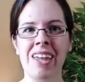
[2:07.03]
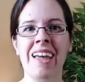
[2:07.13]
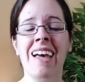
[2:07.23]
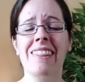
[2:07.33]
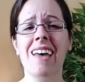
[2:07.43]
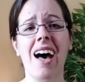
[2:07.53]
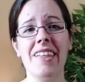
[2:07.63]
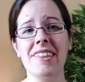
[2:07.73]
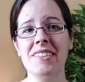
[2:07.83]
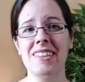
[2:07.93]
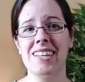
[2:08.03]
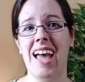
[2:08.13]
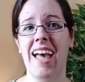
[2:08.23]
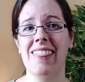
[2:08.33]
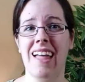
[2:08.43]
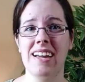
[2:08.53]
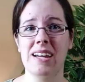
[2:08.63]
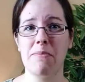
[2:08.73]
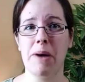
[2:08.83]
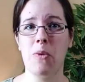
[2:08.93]
The other thing that I like
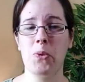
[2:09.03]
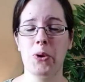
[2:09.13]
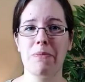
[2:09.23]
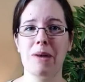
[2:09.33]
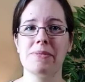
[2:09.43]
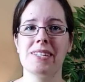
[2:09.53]
about warm-ups